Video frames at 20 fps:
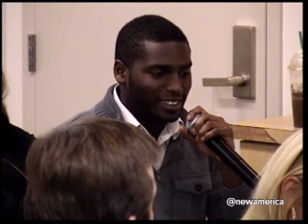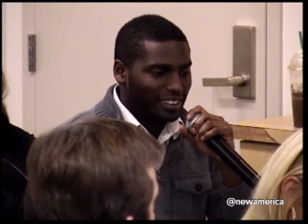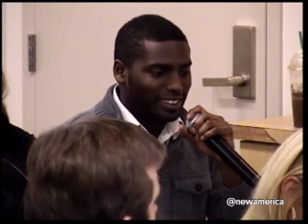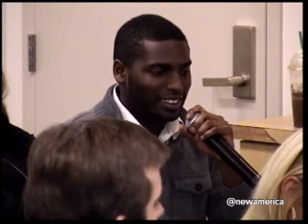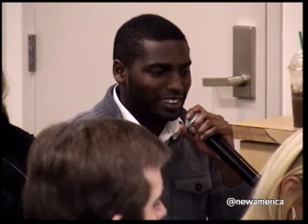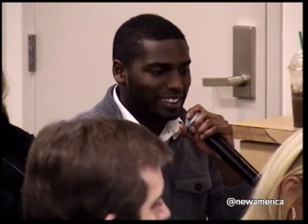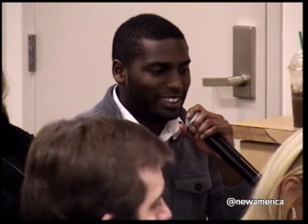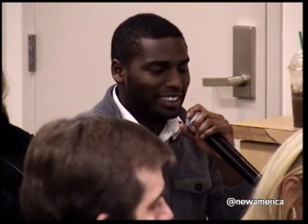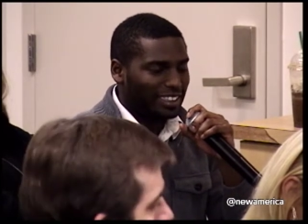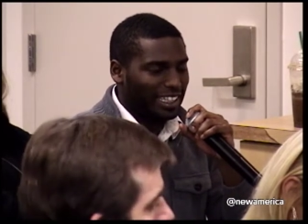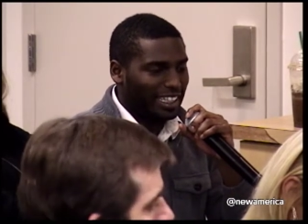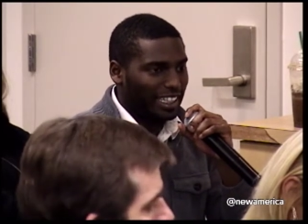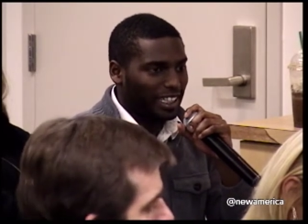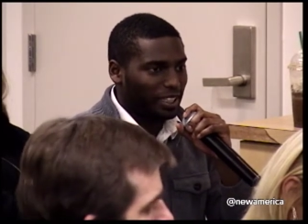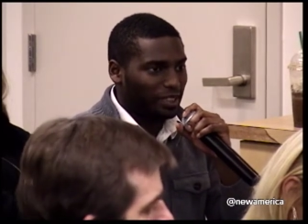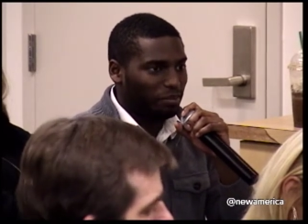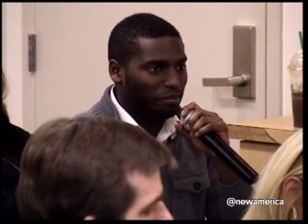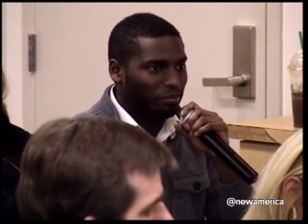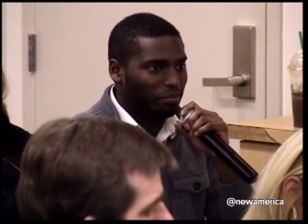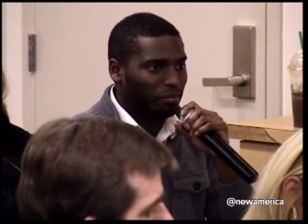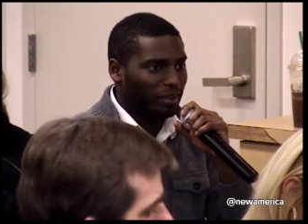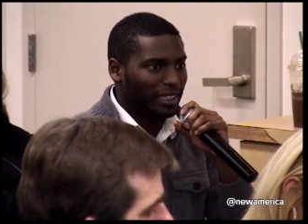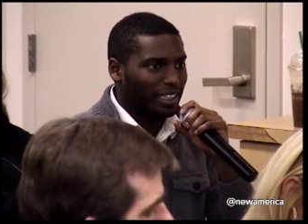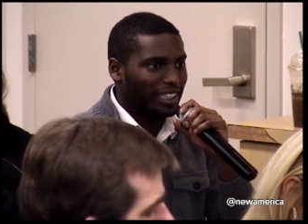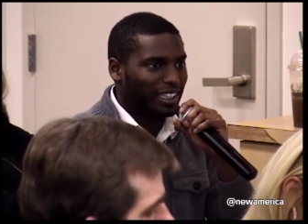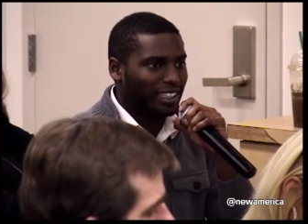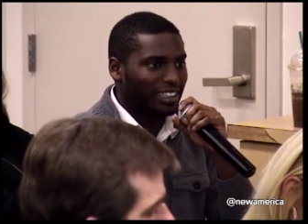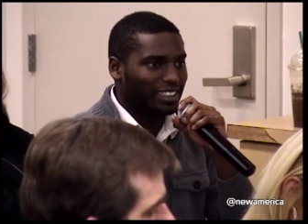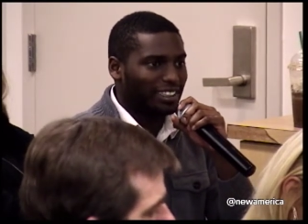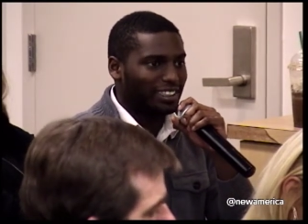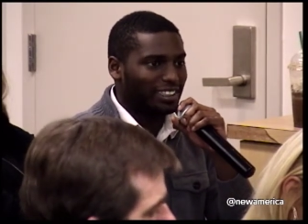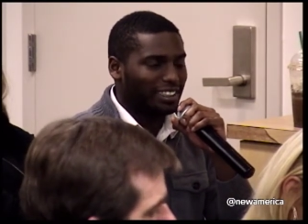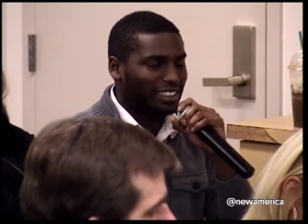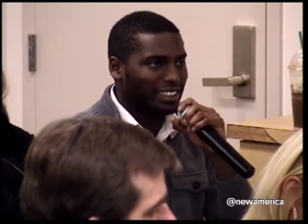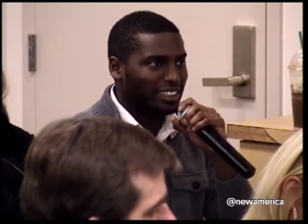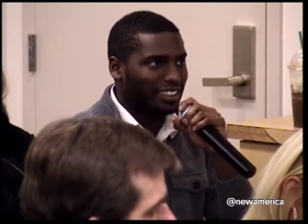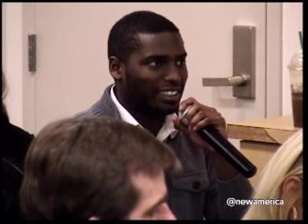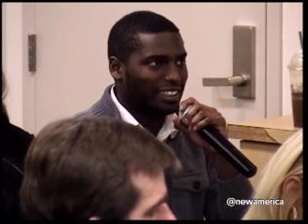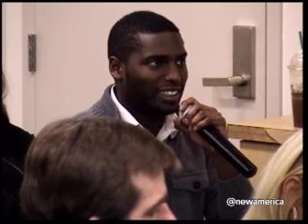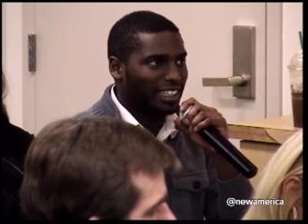secede him,
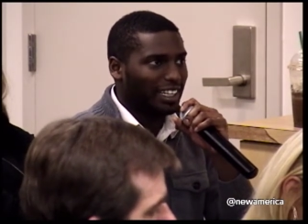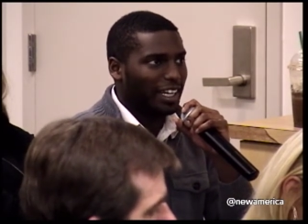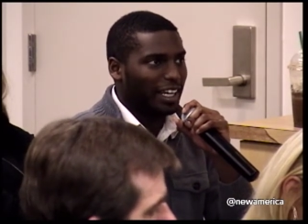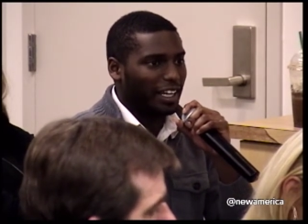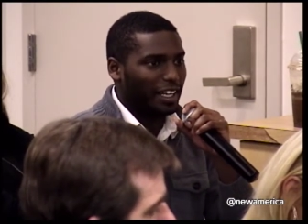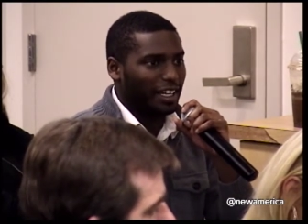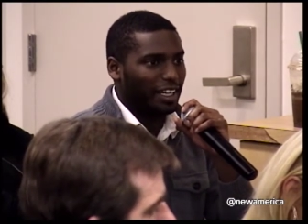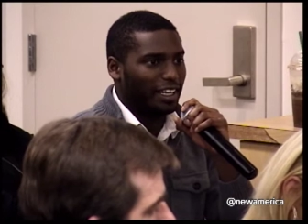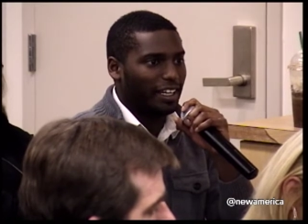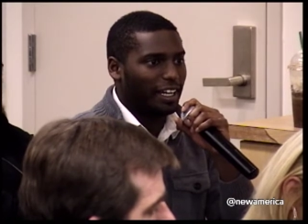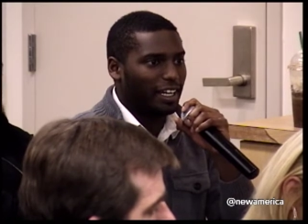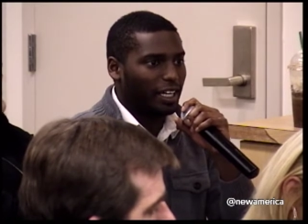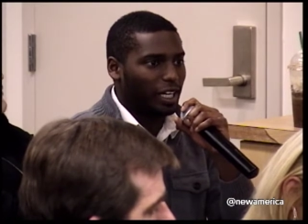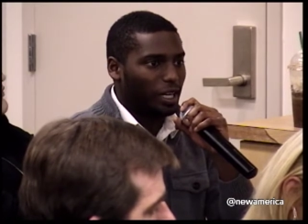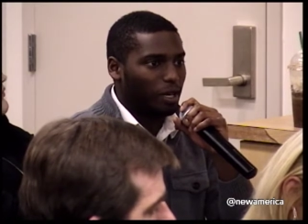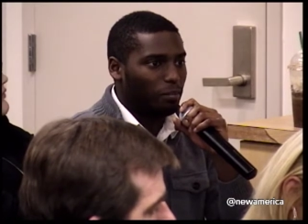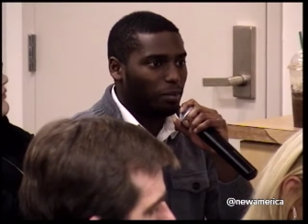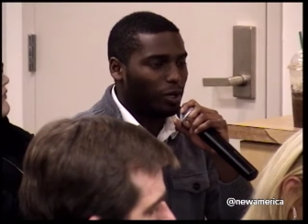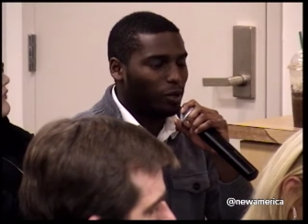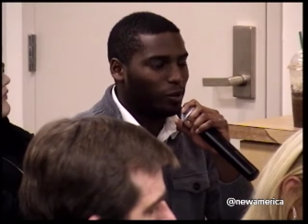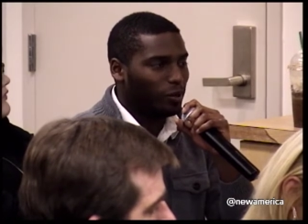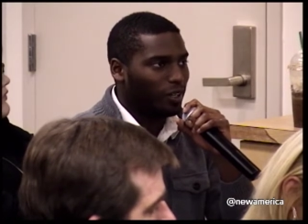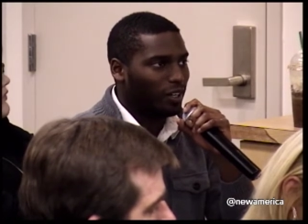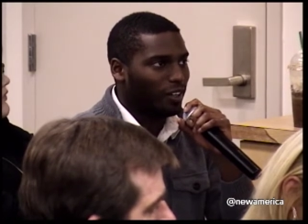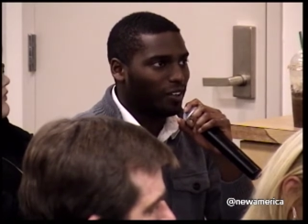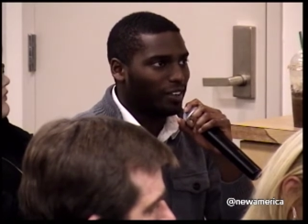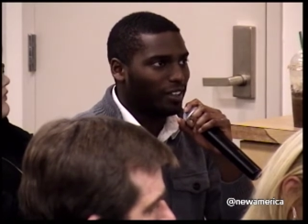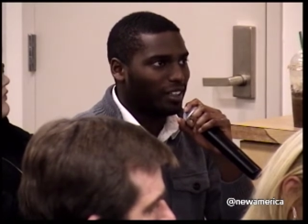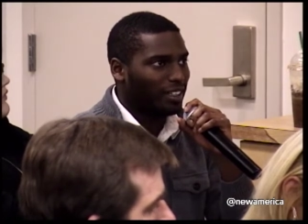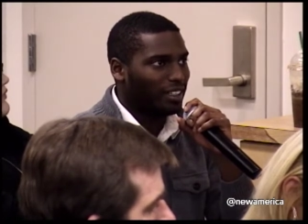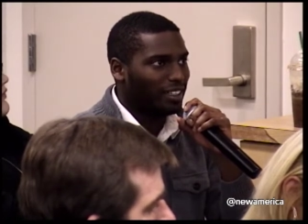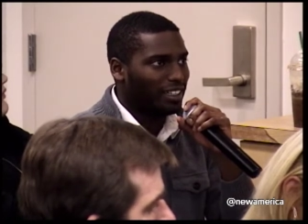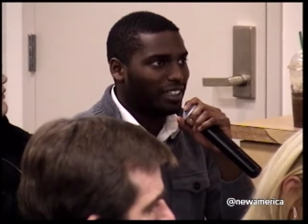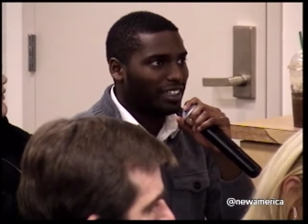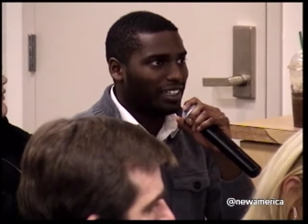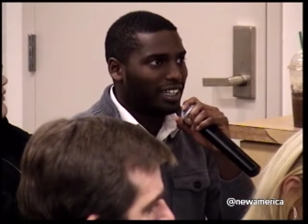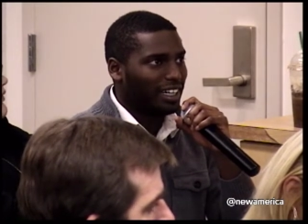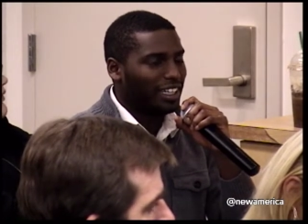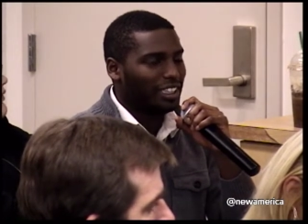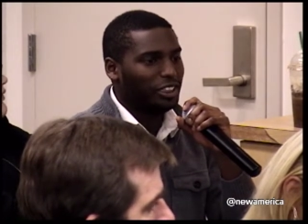because then that could uphold all the
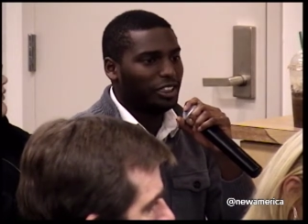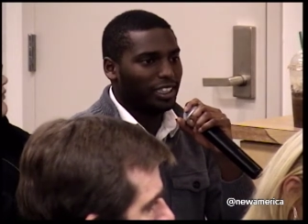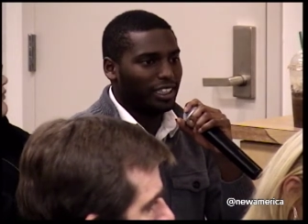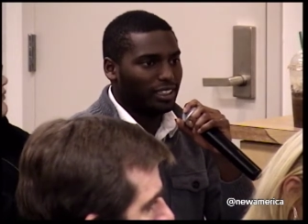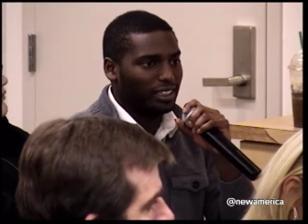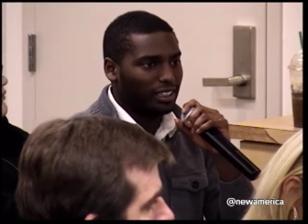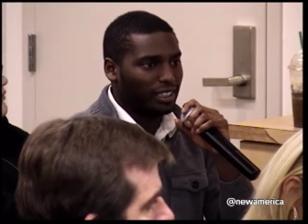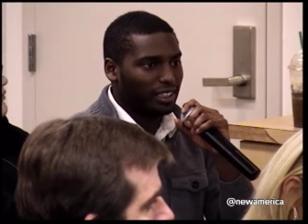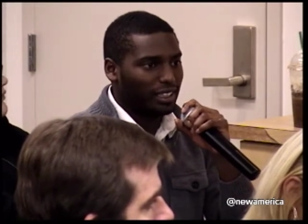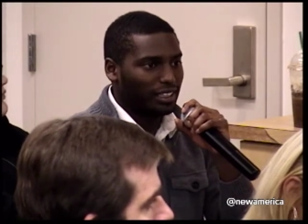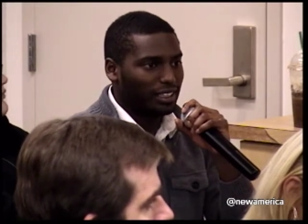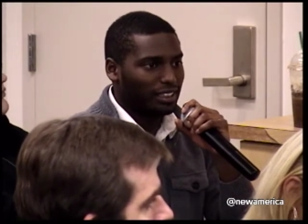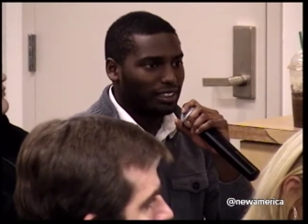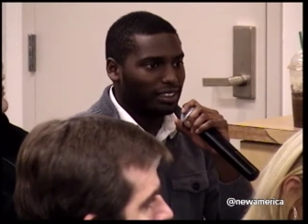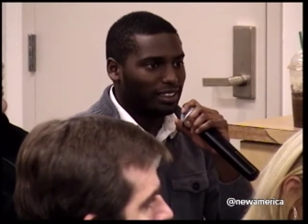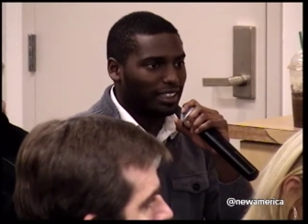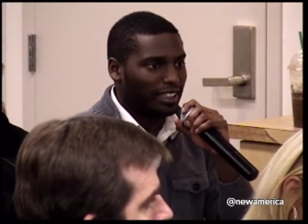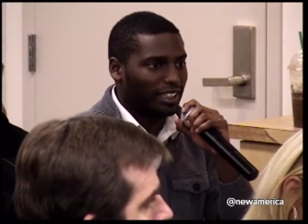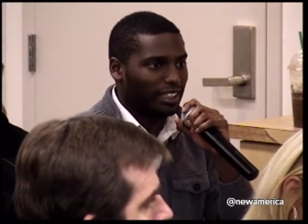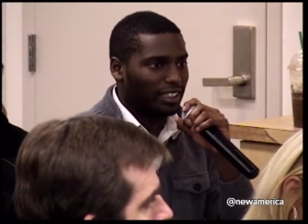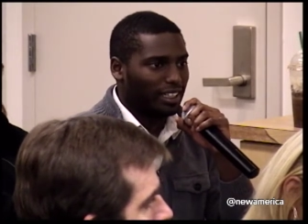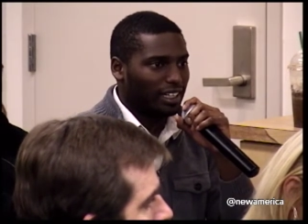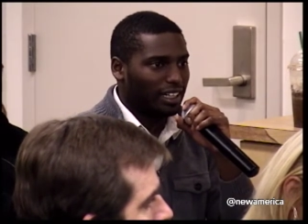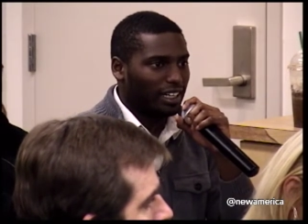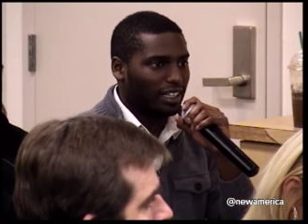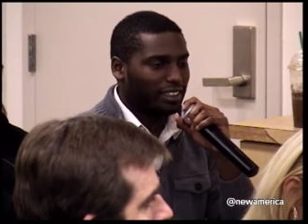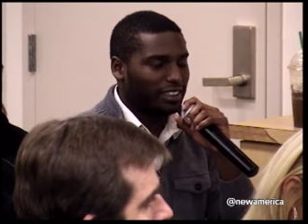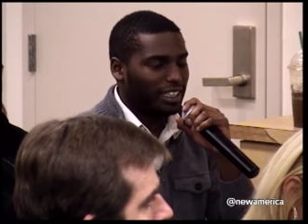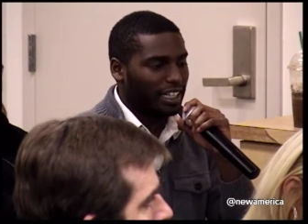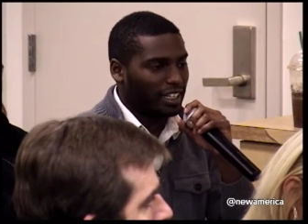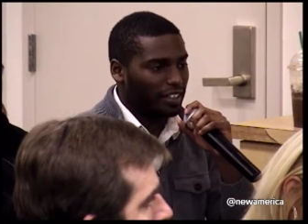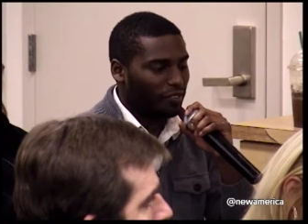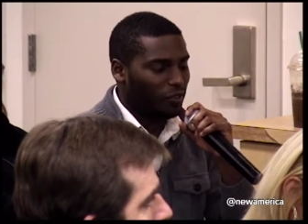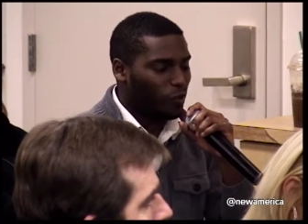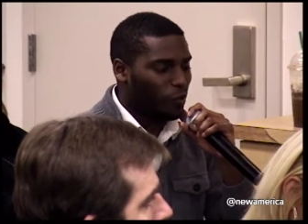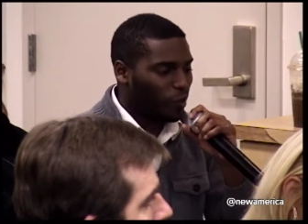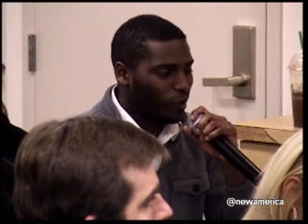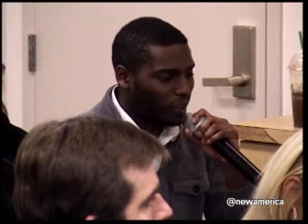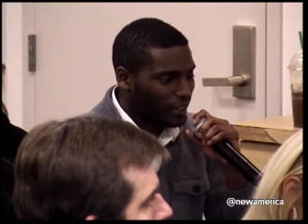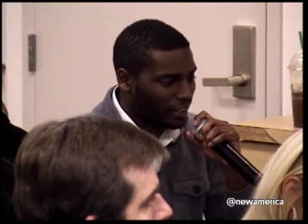agendas and executive
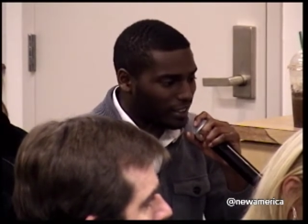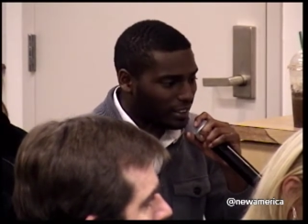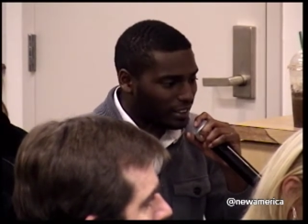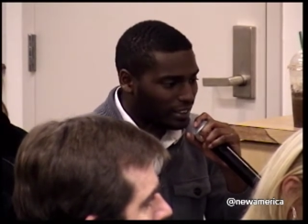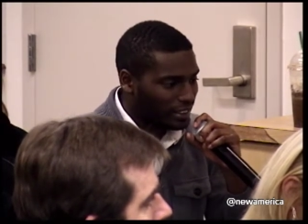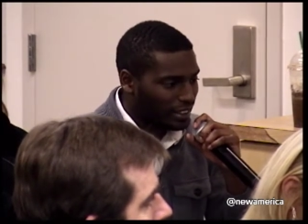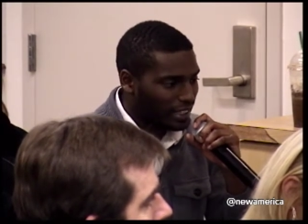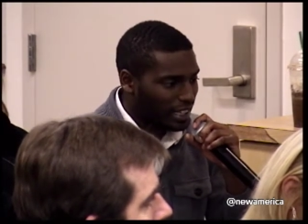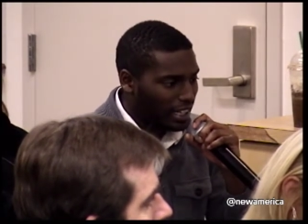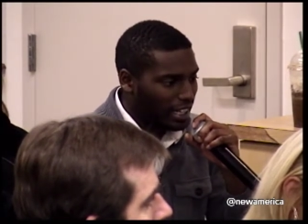orders.